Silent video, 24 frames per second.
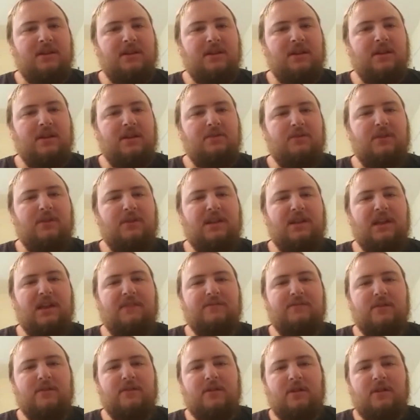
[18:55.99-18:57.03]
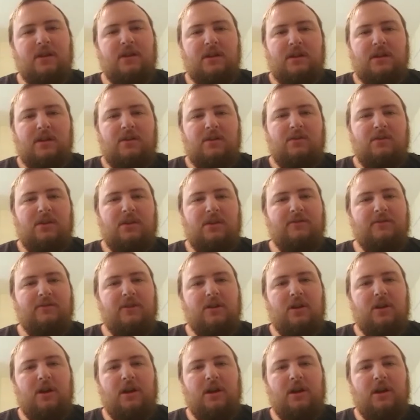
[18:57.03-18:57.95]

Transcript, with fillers: and like we never